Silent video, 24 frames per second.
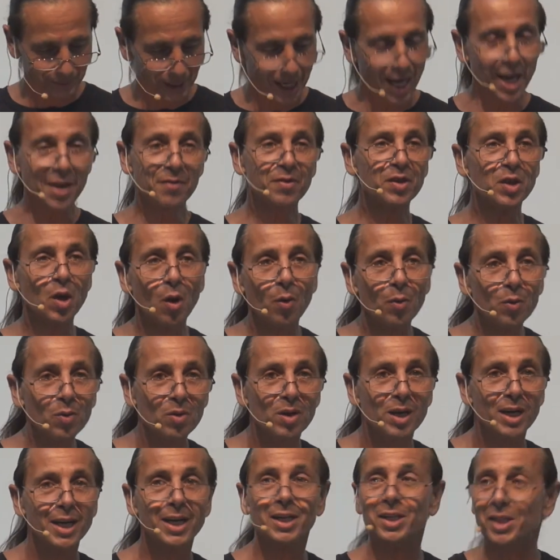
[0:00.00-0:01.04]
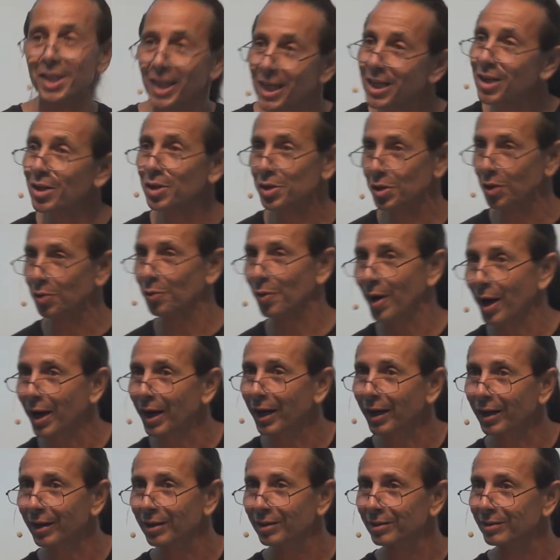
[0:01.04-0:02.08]
Even though it's in us
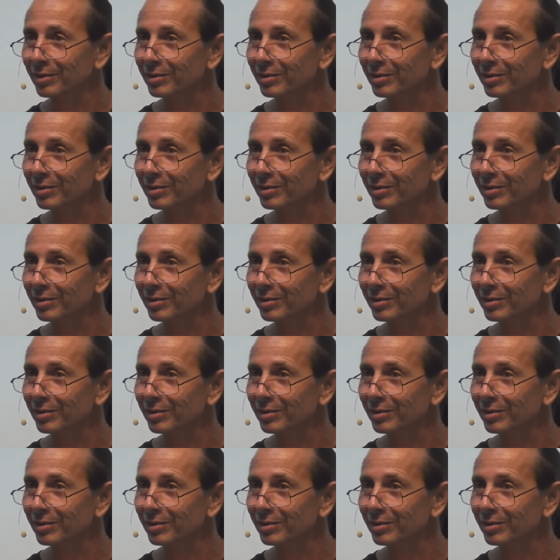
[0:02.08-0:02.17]
already.